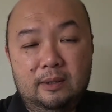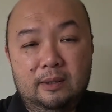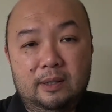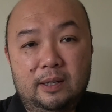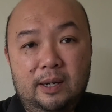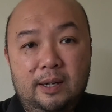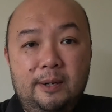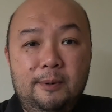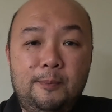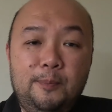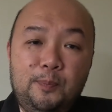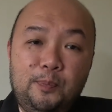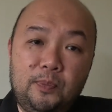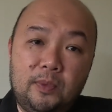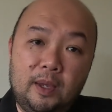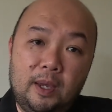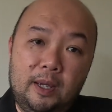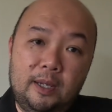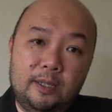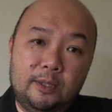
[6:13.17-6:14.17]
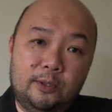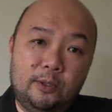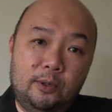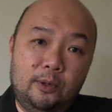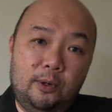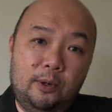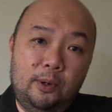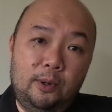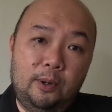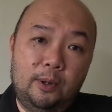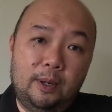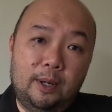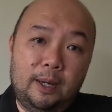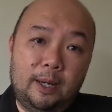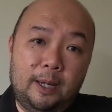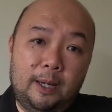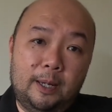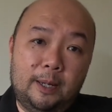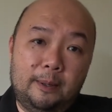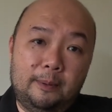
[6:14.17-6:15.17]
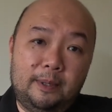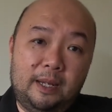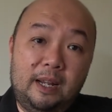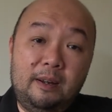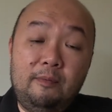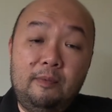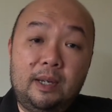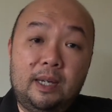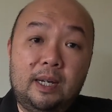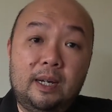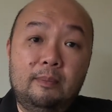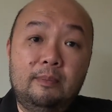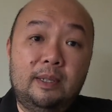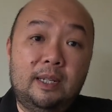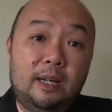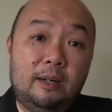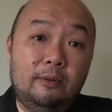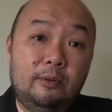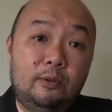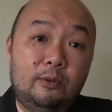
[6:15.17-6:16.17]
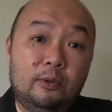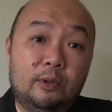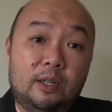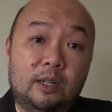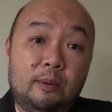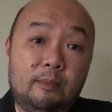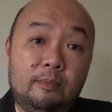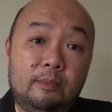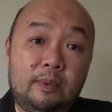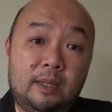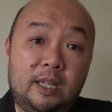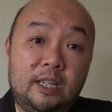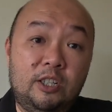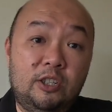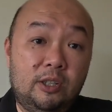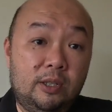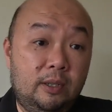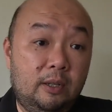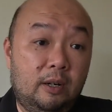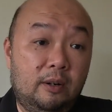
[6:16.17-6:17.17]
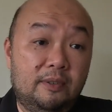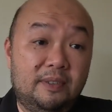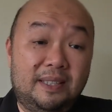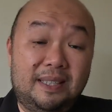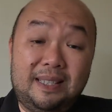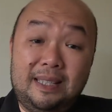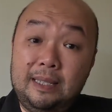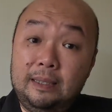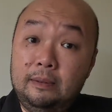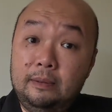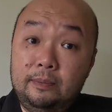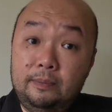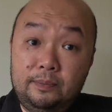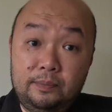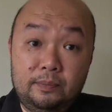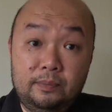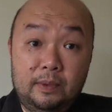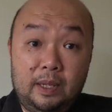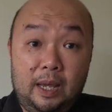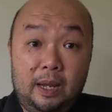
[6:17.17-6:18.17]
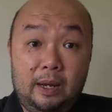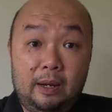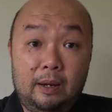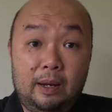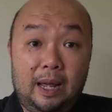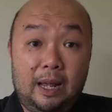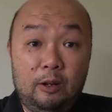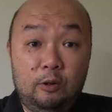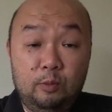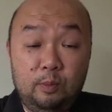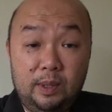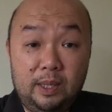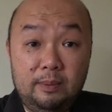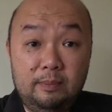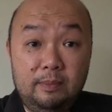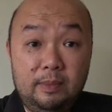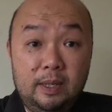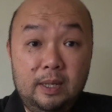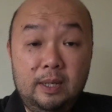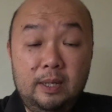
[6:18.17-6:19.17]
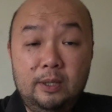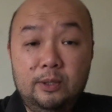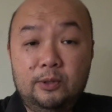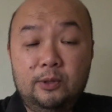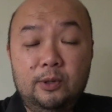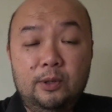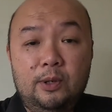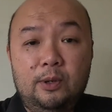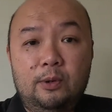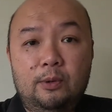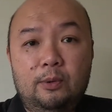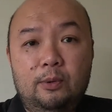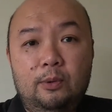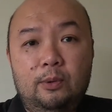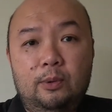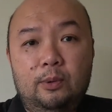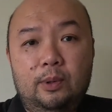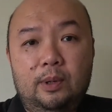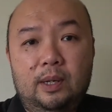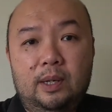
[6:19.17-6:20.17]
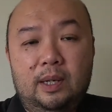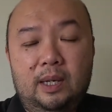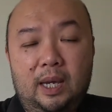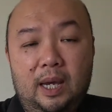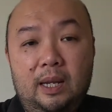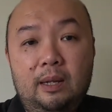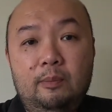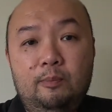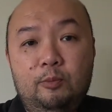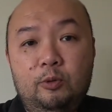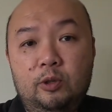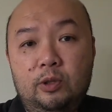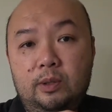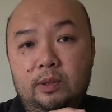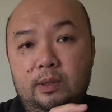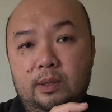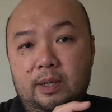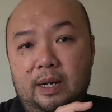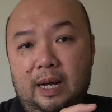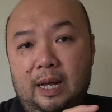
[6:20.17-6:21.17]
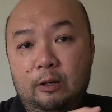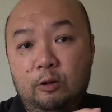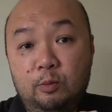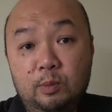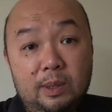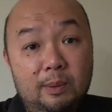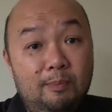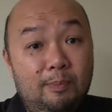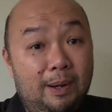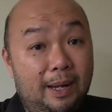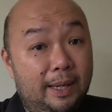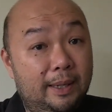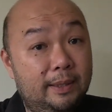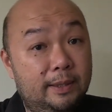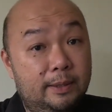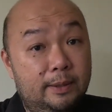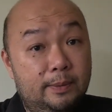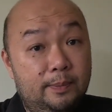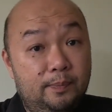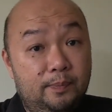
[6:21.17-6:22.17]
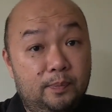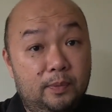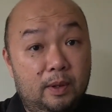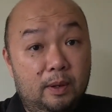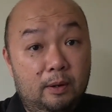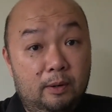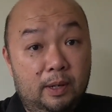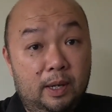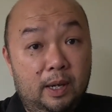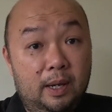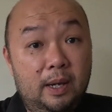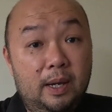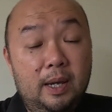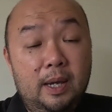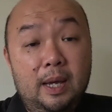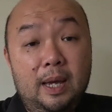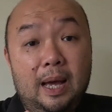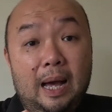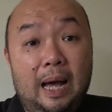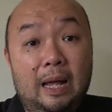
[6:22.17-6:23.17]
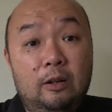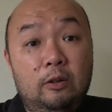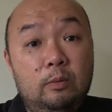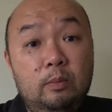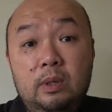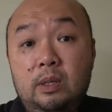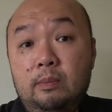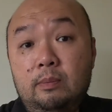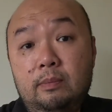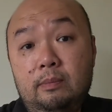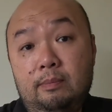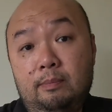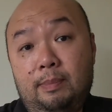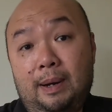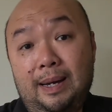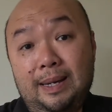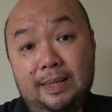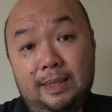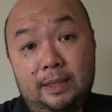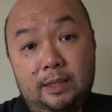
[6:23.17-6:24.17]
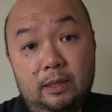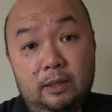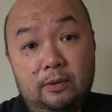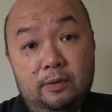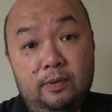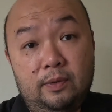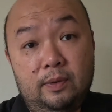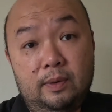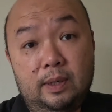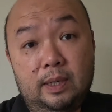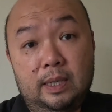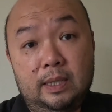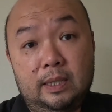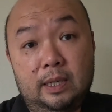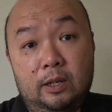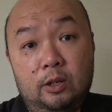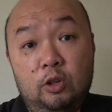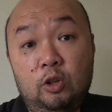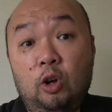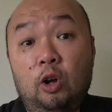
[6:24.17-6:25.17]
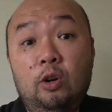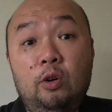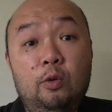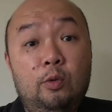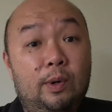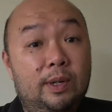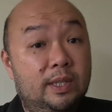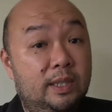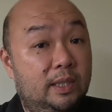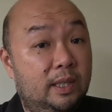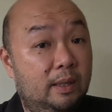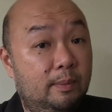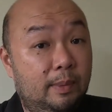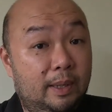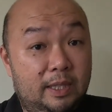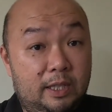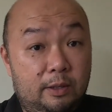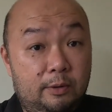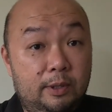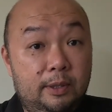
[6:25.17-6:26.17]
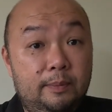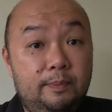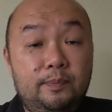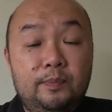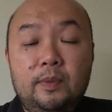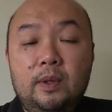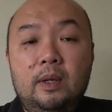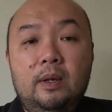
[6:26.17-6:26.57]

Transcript: Okay, so then we come down to a combination of steel and aluminum. So you can put aluminum planks. Okay, aluminum by itself is a non-rusting material.